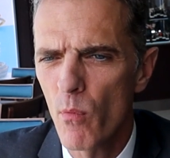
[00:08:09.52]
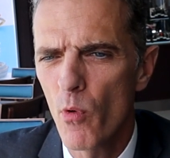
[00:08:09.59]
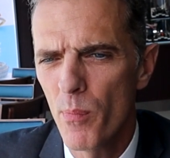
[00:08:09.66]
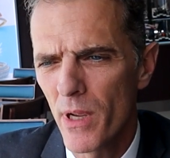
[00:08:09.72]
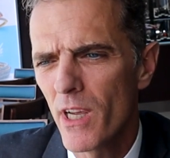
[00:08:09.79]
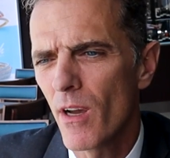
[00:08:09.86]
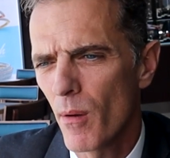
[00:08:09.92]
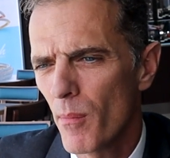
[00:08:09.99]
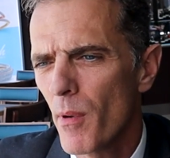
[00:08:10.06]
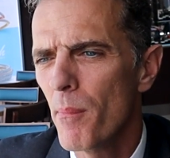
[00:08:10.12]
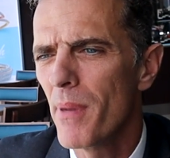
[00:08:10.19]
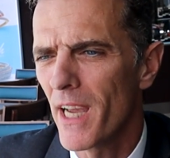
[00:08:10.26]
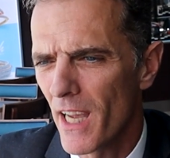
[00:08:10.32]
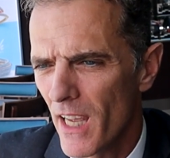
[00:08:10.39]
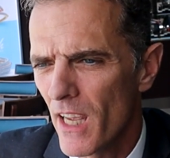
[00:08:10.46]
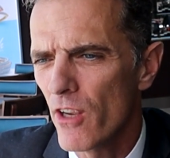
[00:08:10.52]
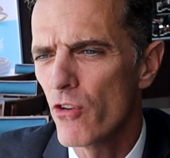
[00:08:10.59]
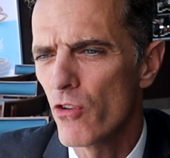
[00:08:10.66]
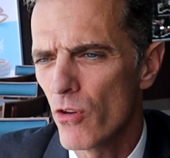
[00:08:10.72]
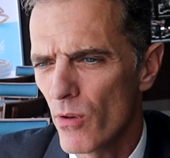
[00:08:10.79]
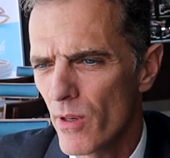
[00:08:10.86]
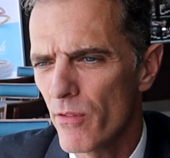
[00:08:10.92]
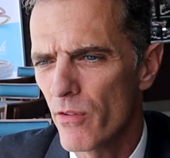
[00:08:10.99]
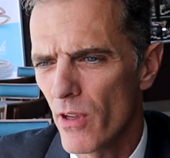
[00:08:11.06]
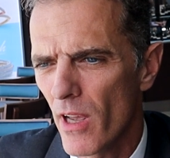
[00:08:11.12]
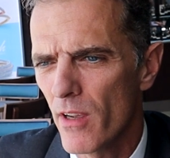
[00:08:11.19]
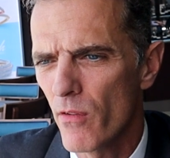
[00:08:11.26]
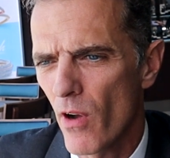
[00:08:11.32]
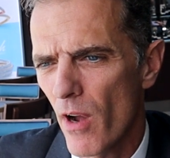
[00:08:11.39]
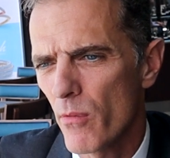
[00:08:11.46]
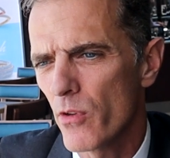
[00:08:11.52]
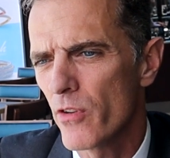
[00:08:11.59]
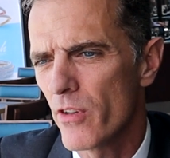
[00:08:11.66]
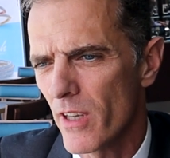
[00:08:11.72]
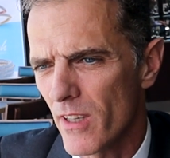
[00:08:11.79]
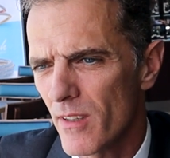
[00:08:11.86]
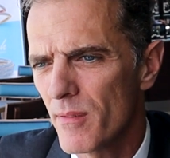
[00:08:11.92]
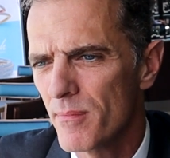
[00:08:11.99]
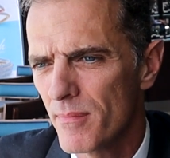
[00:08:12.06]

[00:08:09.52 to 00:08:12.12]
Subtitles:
that would become a bigger issue, if I would think.